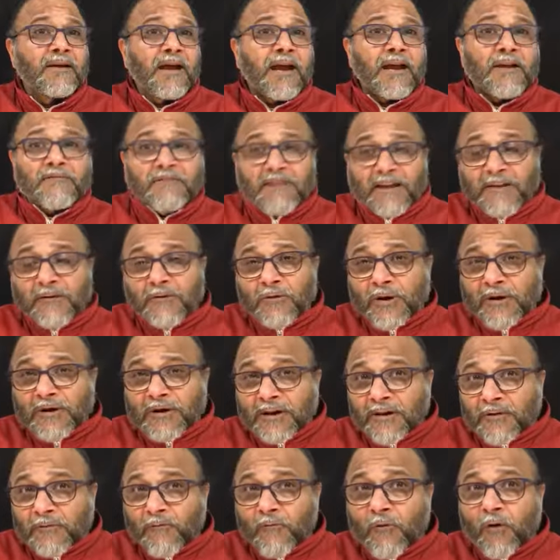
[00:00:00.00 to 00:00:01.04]
And when you are
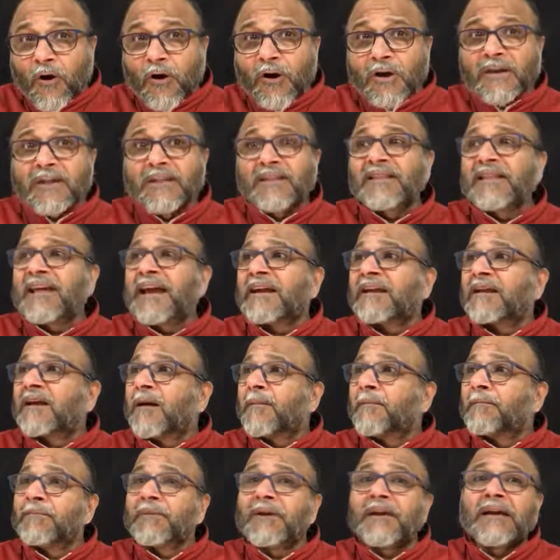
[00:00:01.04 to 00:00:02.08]
involved in that
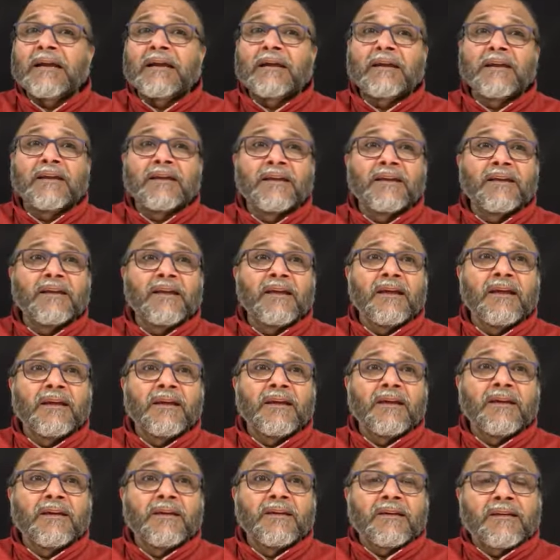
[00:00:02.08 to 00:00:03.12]
completely,
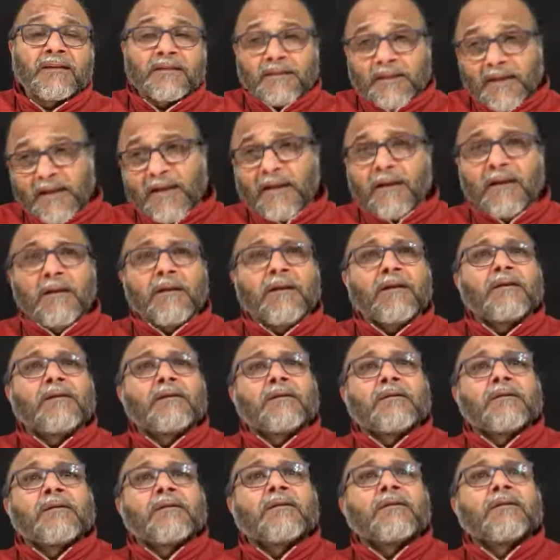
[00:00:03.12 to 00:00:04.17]
then
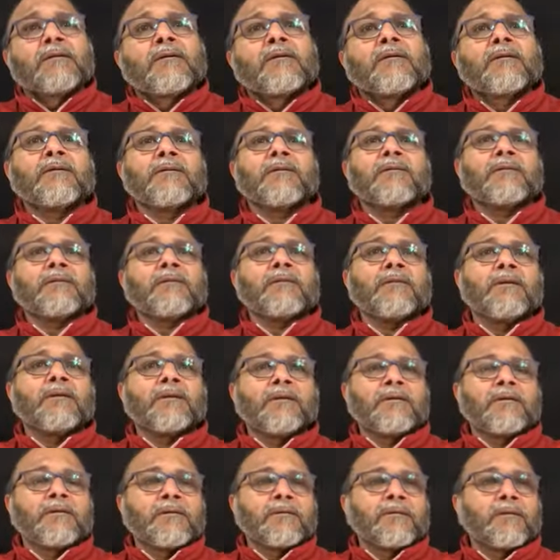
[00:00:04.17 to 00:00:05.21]
uh,
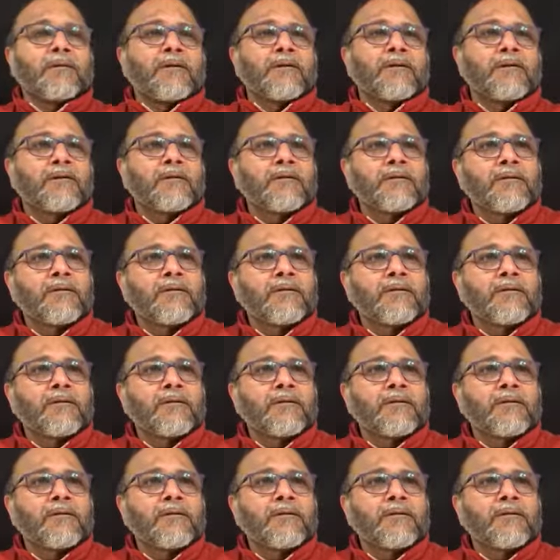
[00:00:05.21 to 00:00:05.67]
the, uh,